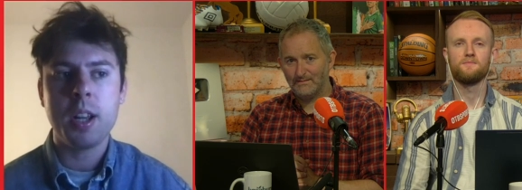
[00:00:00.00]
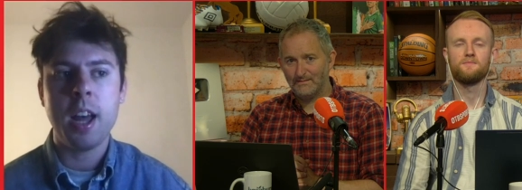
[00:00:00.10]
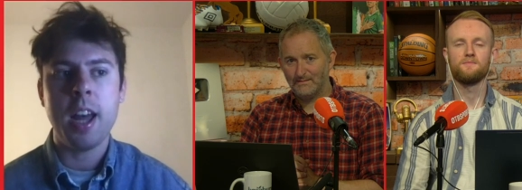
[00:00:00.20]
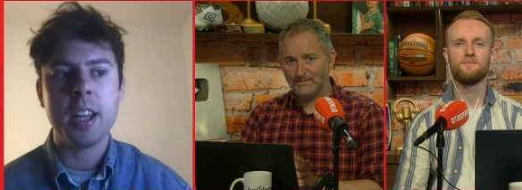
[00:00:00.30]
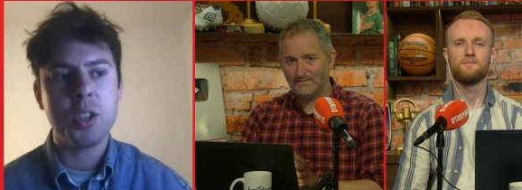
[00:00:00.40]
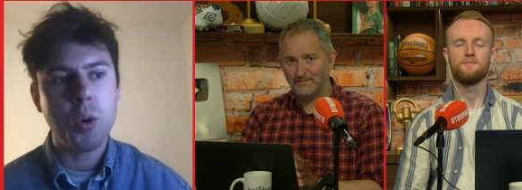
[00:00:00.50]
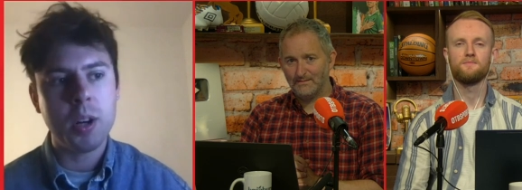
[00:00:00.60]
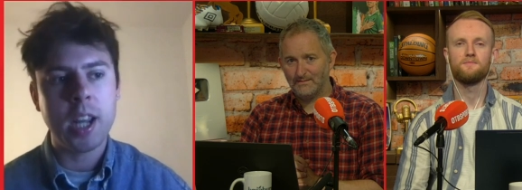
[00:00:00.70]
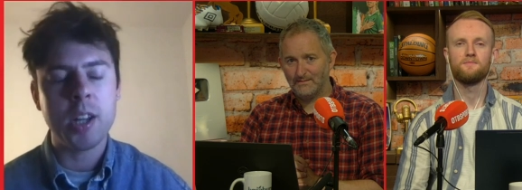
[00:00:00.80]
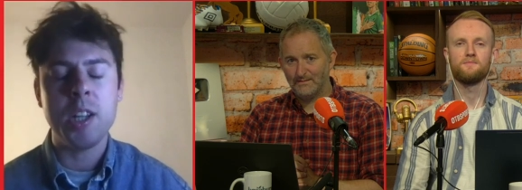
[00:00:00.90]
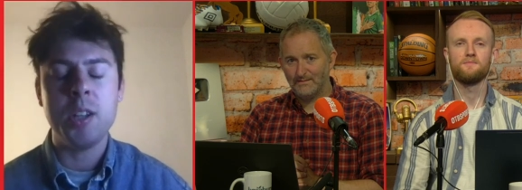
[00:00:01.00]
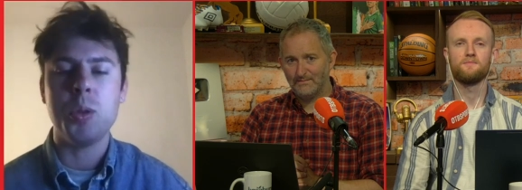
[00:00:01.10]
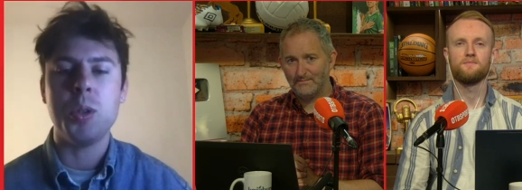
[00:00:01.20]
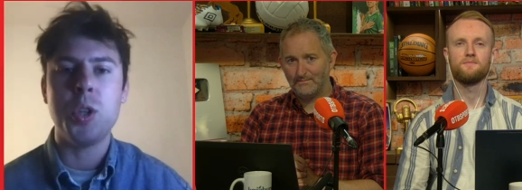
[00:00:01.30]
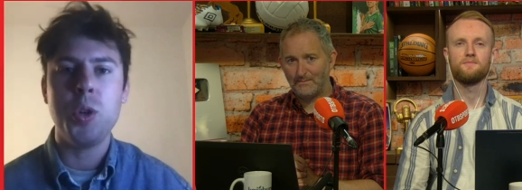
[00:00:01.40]
Speaker 1: Uh, I don't want to get into
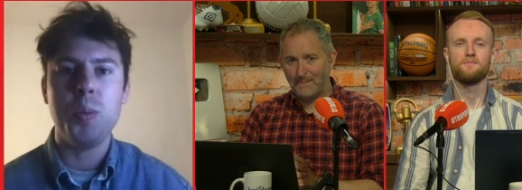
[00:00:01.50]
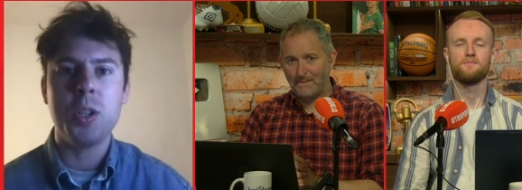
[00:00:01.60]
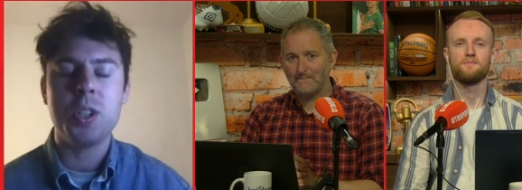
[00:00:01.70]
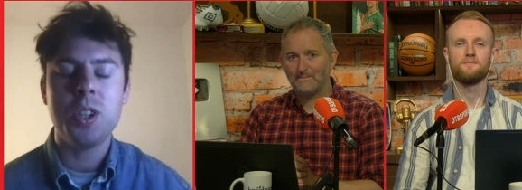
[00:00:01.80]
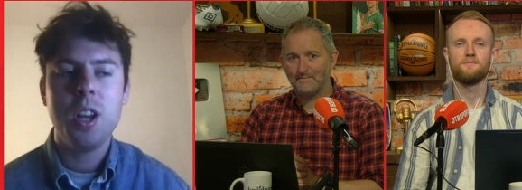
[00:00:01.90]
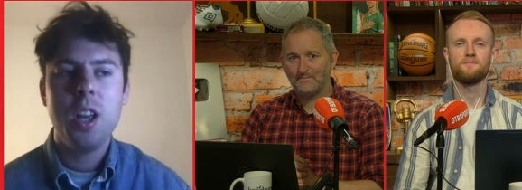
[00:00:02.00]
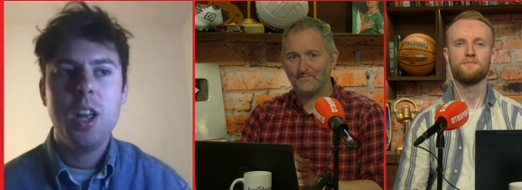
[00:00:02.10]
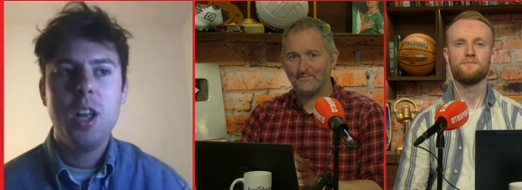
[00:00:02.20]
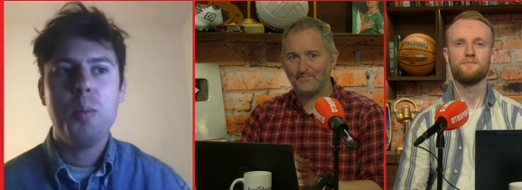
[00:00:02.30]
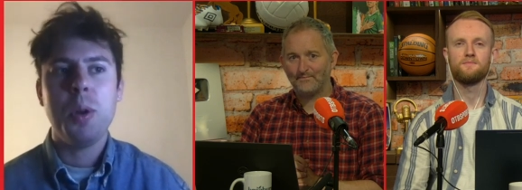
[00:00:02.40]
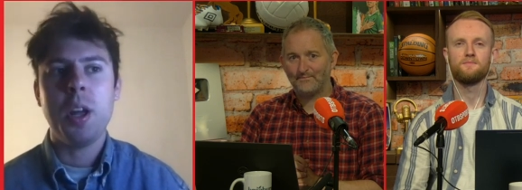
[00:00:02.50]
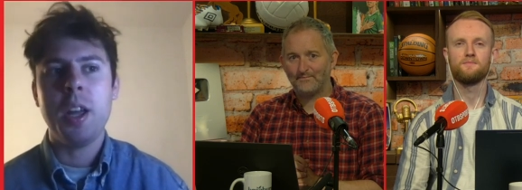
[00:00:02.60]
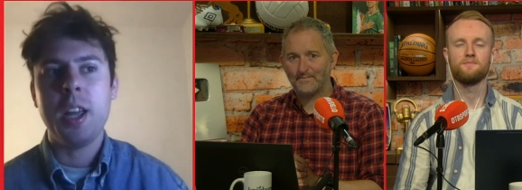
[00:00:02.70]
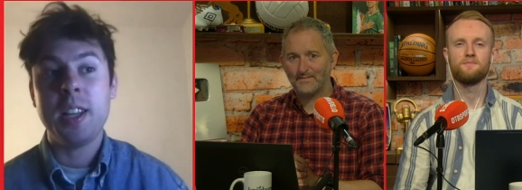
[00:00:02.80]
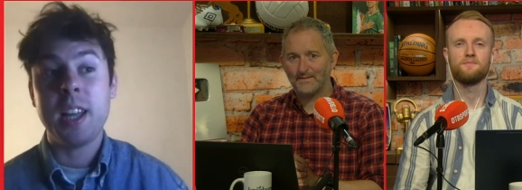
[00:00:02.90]
it too much, but
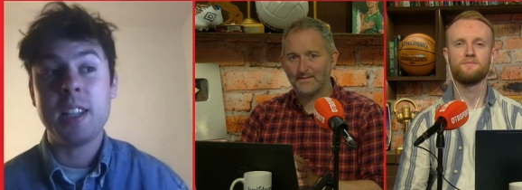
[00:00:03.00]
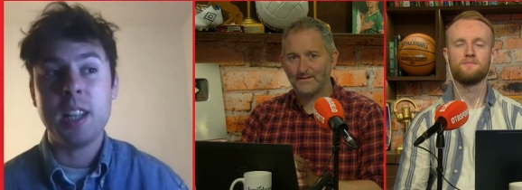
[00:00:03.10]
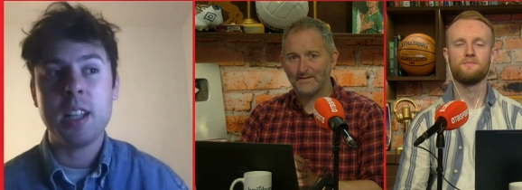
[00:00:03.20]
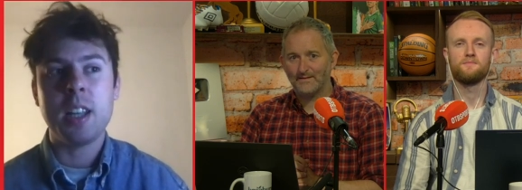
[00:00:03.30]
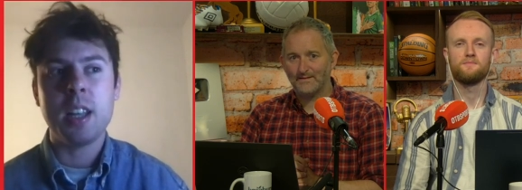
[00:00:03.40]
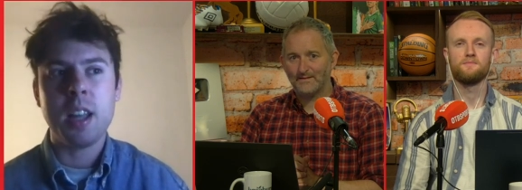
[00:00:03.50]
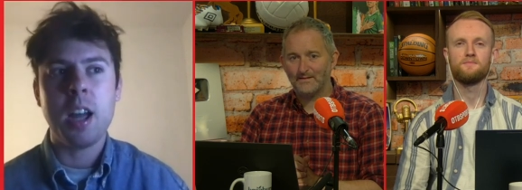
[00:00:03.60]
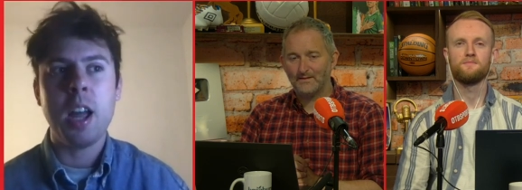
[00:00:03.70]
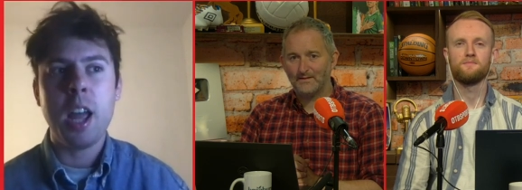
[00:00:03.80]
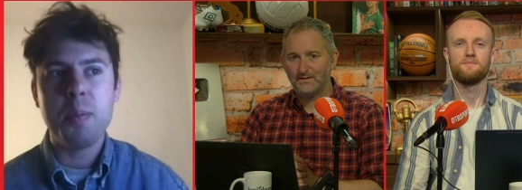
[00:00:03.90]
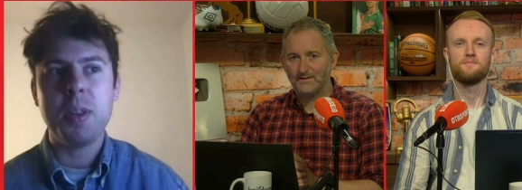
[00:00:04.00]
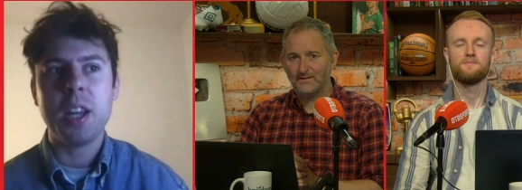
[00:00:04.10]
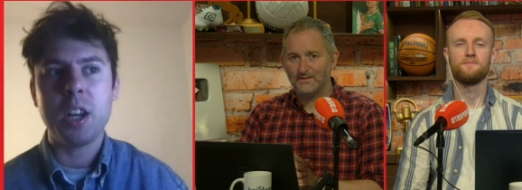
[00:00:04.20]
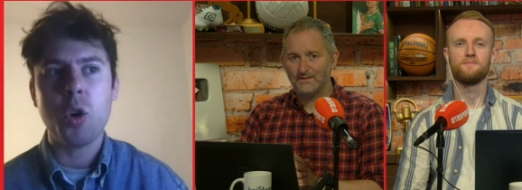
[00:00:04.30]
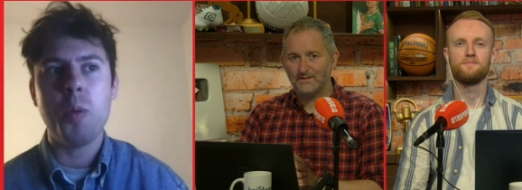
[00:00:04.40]
I that I am
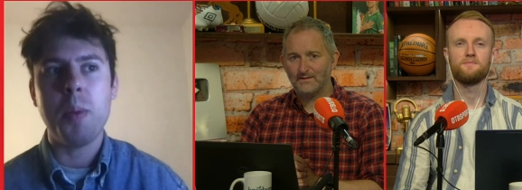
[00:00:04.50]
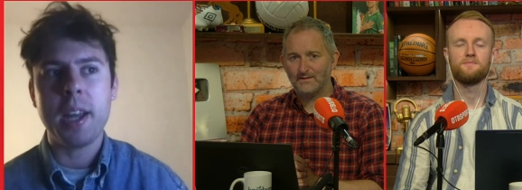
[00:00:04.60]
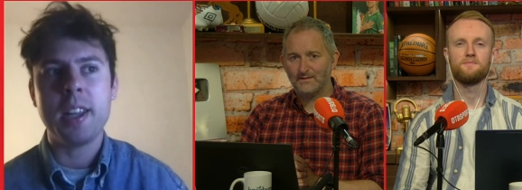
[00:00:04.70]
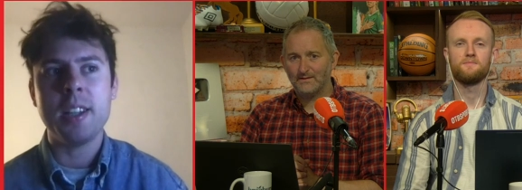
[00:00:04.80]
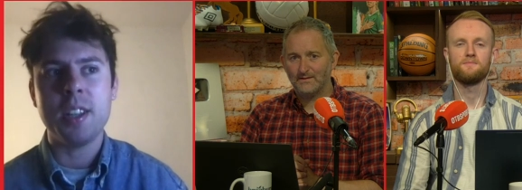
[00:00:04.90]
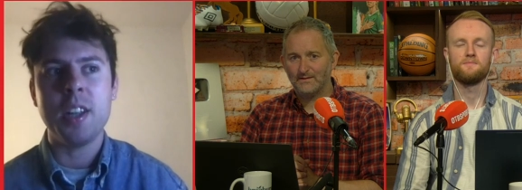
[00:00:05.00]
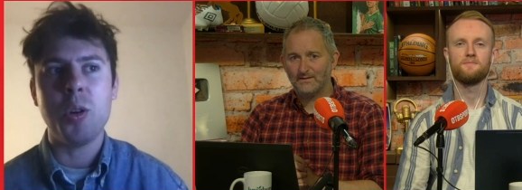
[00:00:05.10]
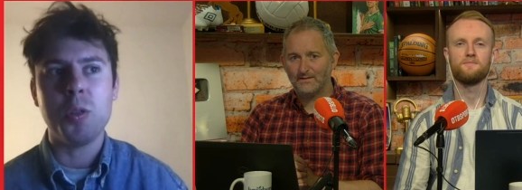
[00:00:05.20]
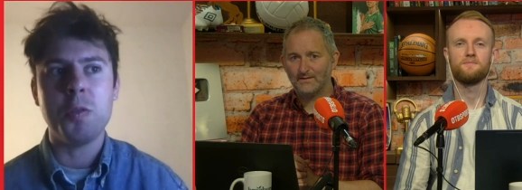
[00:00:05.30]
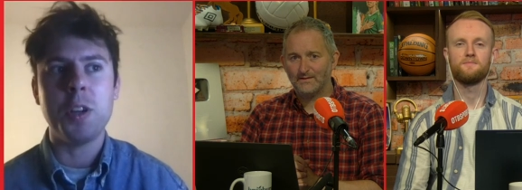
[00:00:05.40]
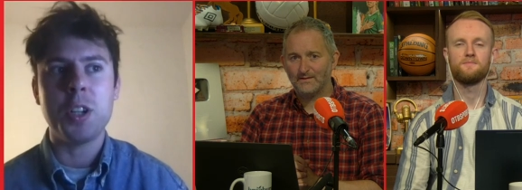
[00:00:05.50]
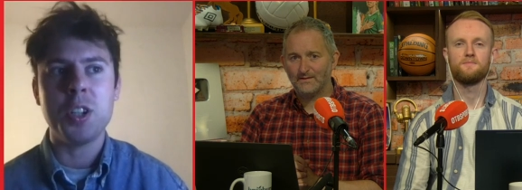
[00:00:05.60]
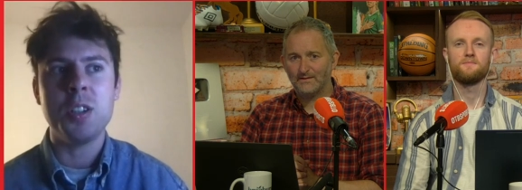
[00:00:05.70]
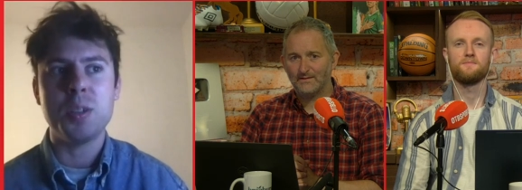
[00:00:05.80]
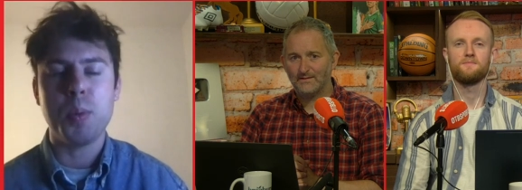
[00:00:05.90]
thinking of going back into the old
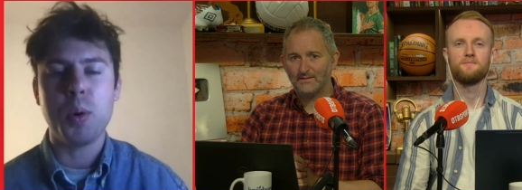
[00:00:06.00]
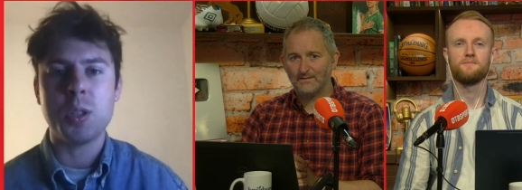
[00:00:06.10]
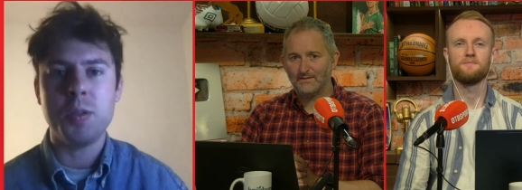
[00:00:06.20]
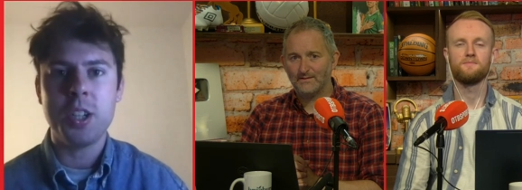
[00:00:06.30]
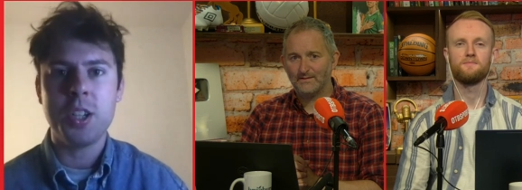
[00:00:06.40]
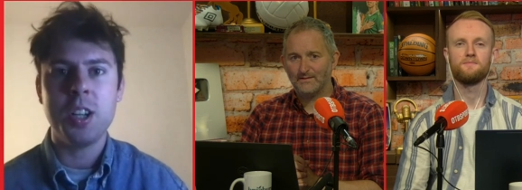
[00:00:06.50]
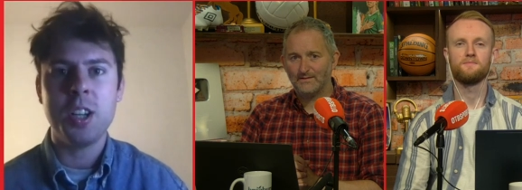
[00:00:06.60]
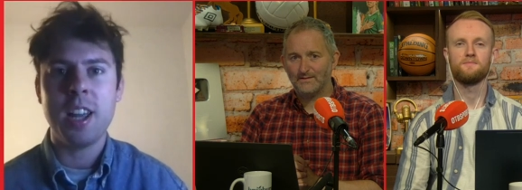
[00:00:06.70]
fiction, sports fiction.